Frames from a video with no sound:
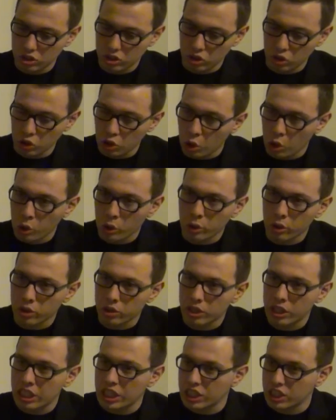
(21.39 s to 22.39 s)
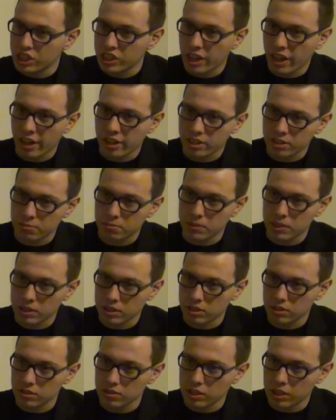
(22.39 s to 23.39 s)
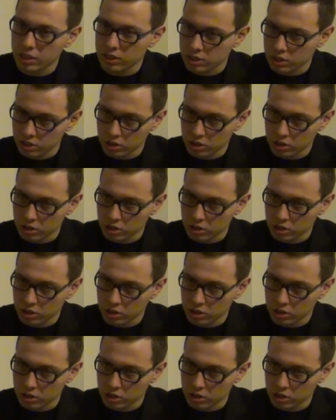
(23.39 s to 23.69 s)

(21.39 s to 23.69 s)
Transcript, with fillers: learn each aspect as